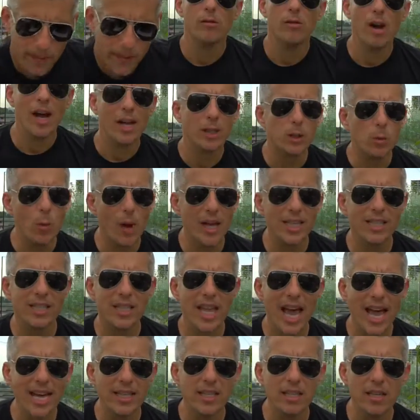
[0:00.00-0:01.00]
Right, it's
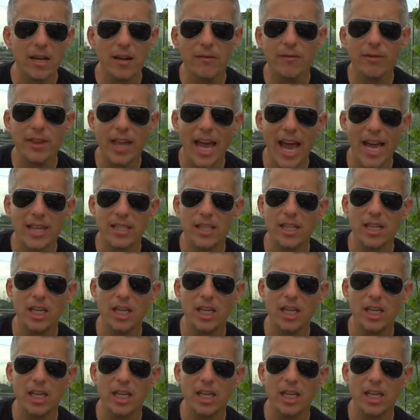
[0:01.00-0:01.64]
Wednesday, it's time for the Andy